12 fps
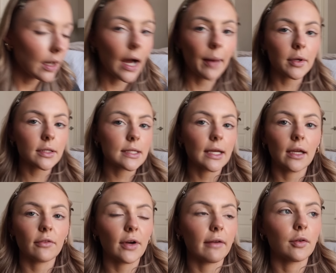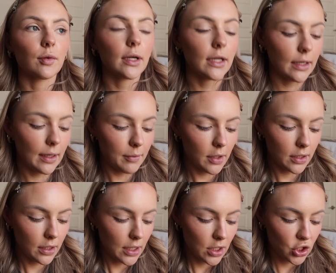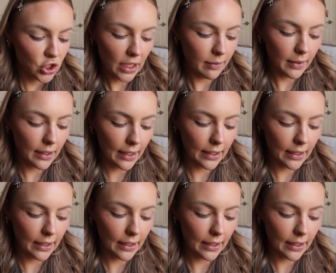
i'm not saying for everyone and i'm not shaming